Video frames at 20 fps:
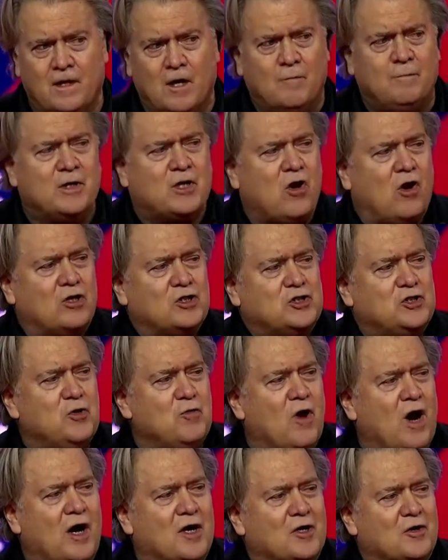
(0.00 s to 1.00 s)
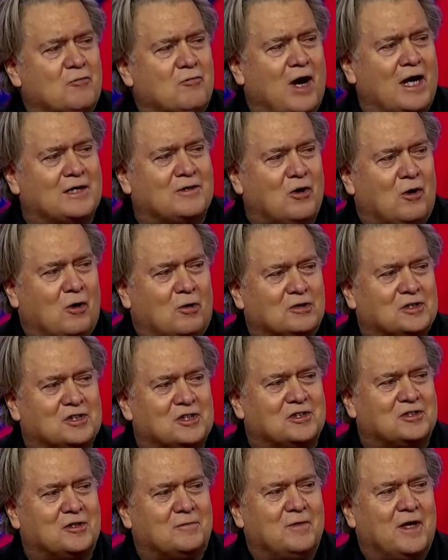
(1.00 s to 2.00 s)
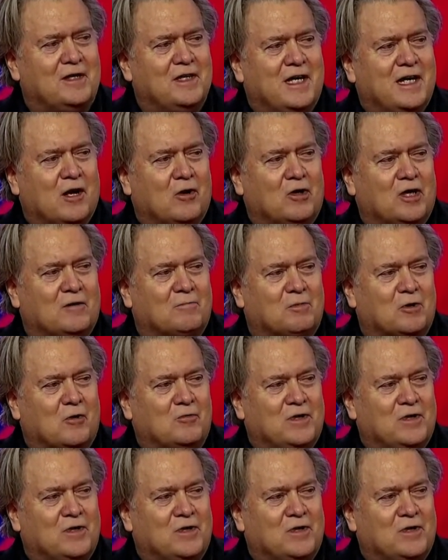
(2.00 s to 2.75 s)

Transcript: Because you underwrite the whole system. The neoliberal